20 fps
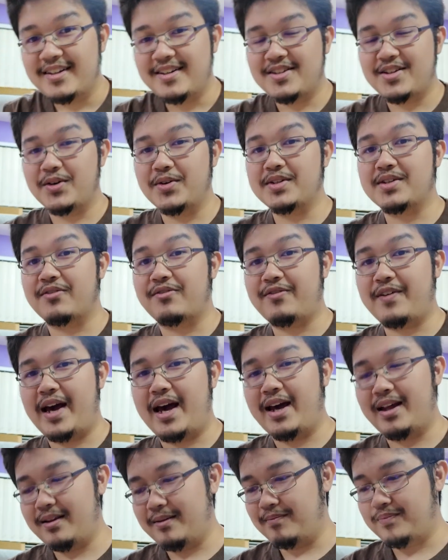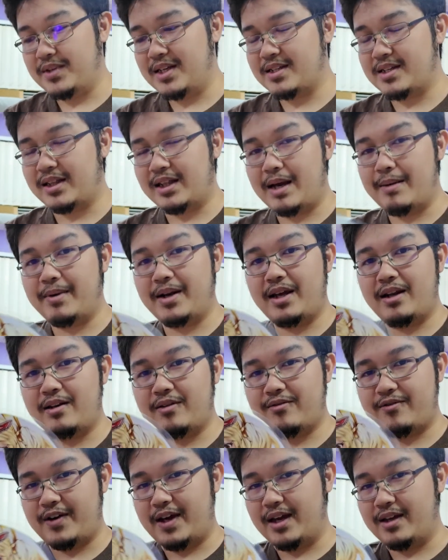So it's a fan. It's a
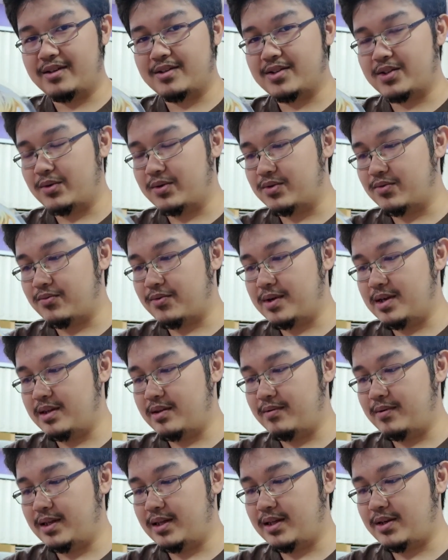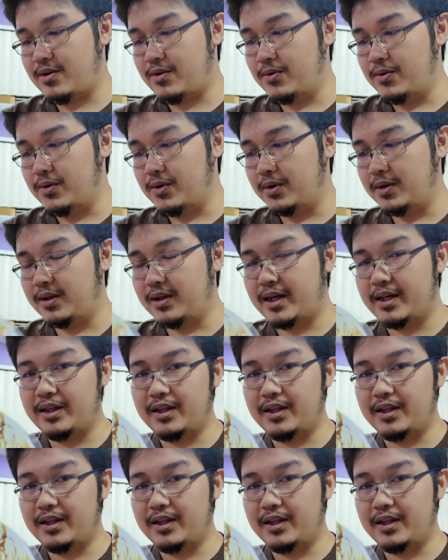laminated fan, so it's really cool. I